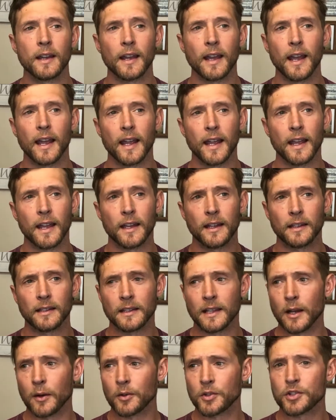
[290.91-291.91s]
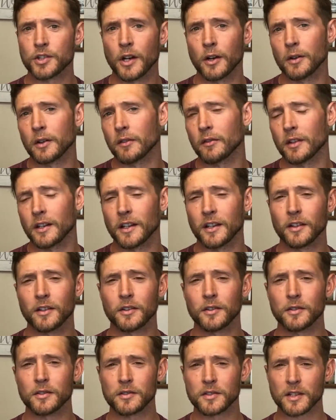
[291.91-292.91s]
and they were showing
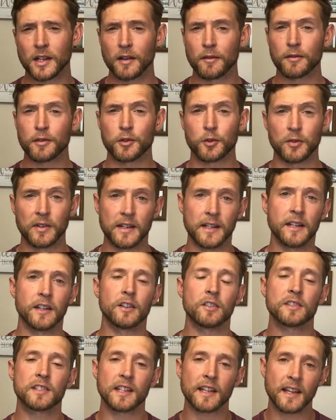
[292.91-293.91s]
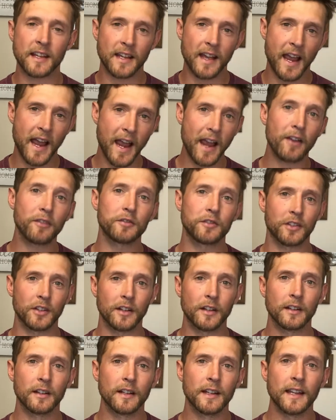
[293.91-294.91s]
videos of 3 years
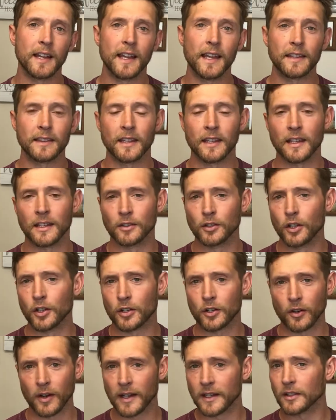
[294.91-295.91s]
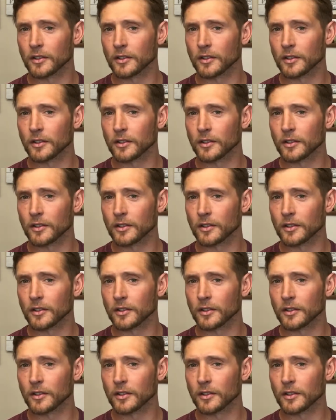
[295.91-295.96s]
after, and it looked great.